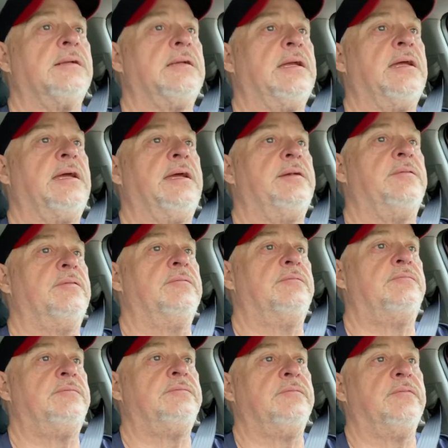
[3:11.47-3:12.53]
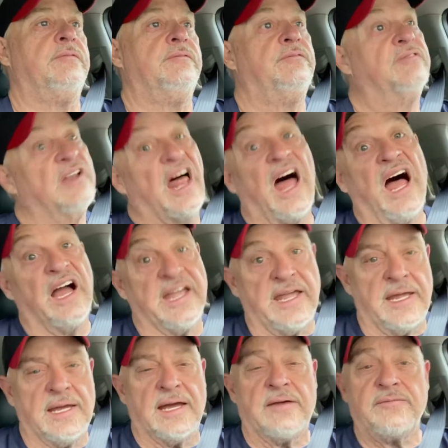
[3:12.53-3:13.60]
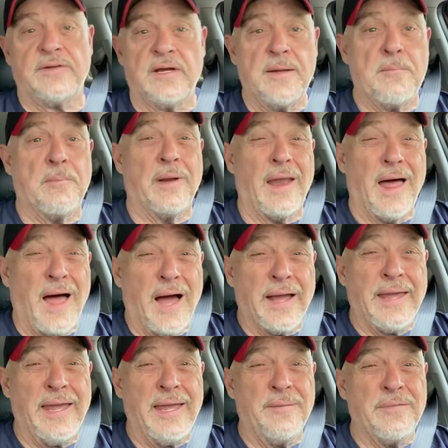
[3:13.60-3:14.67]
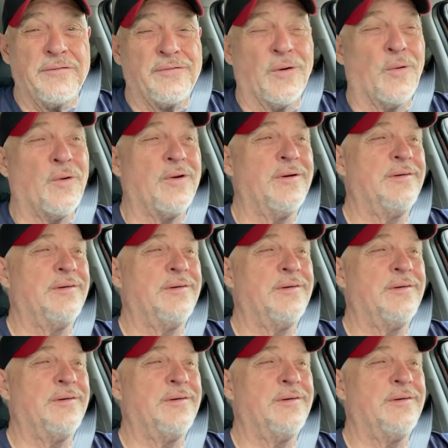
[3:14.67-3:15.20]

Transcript: and vlogging. I've done blogging before.